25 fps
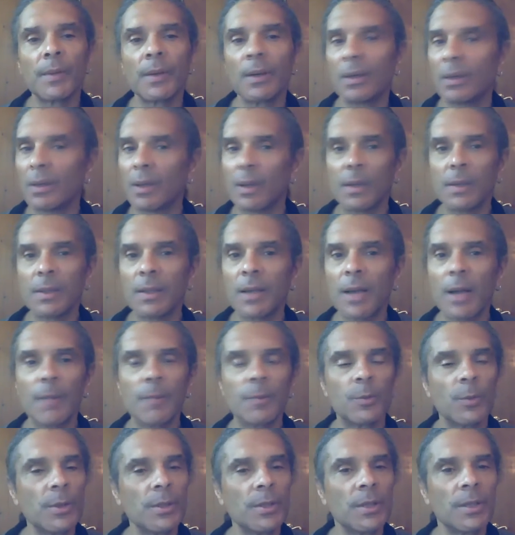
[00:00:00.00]
a lot of
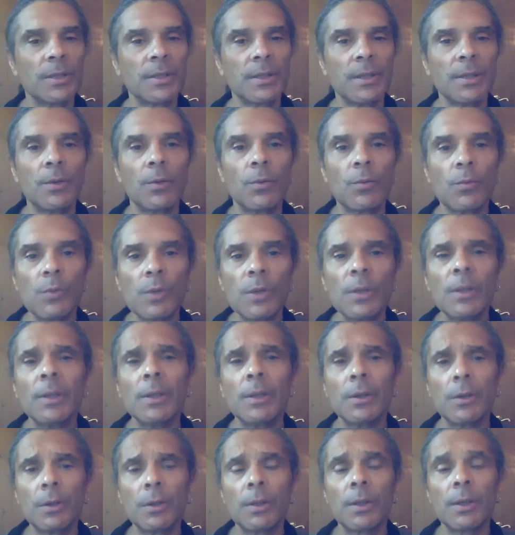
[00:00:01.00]
times we just need a really
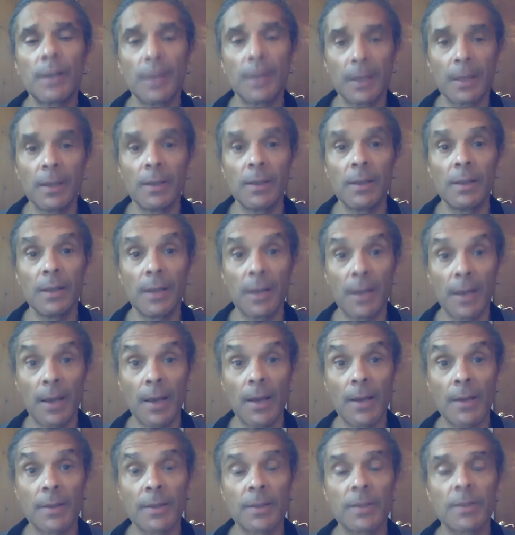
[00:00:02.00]
good kick in the
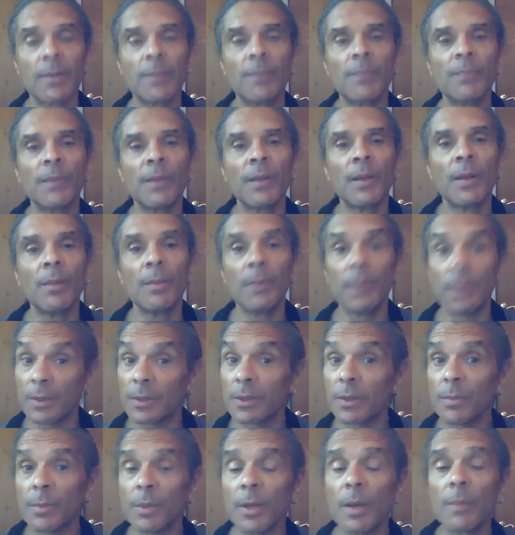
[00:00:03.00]
ass, because
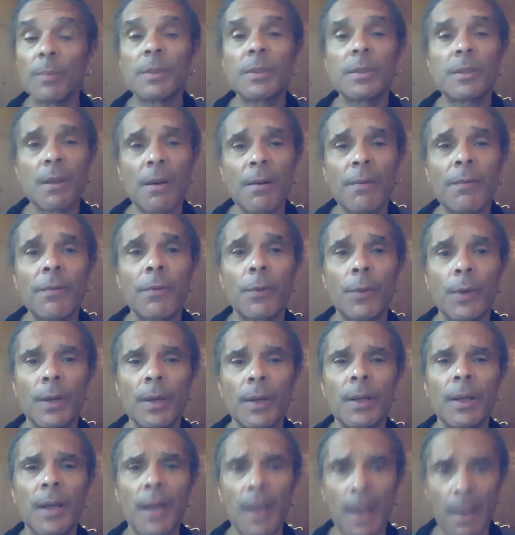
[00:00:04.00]
sometimes suffering
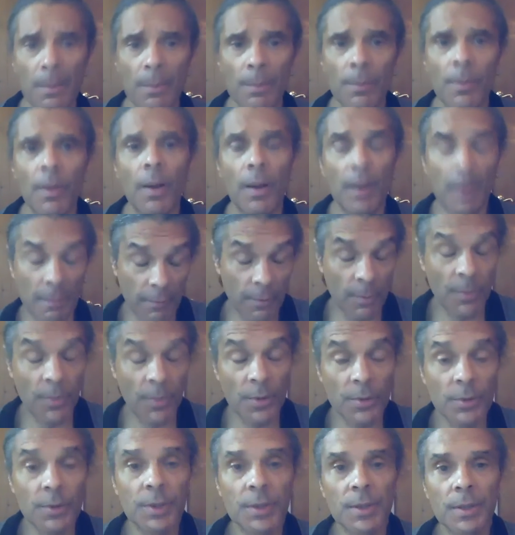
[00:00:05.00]
can have a
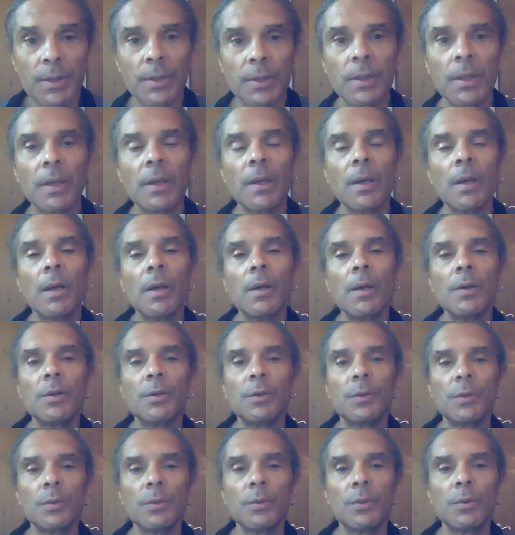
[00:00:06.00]
person
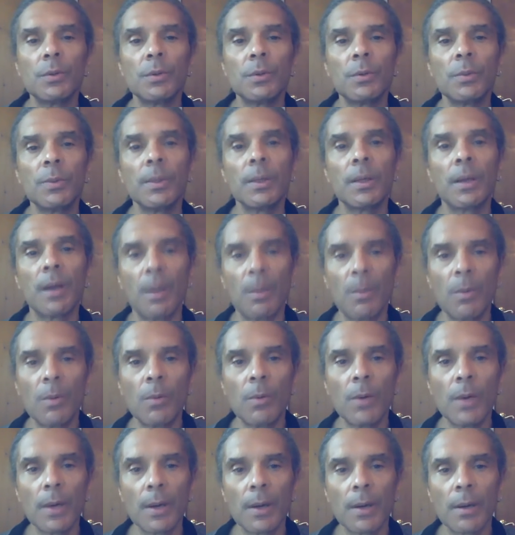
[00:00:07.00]
to become
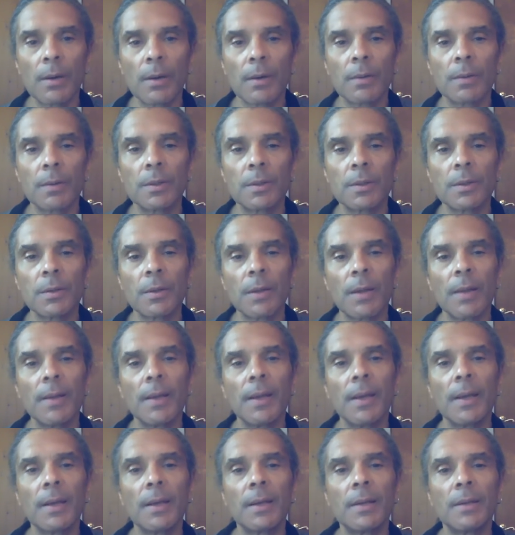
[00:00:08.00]
aware so that
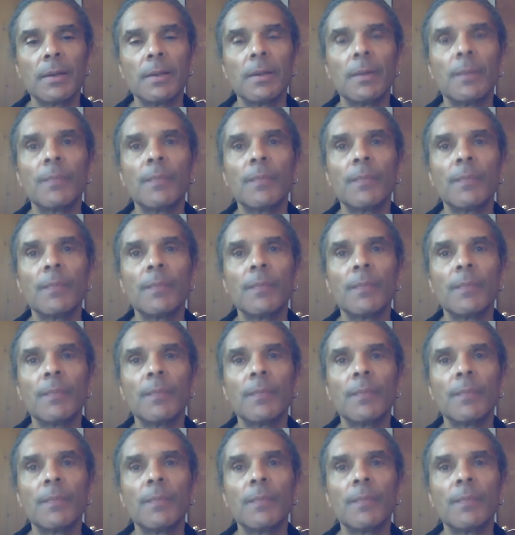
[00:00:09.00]
they can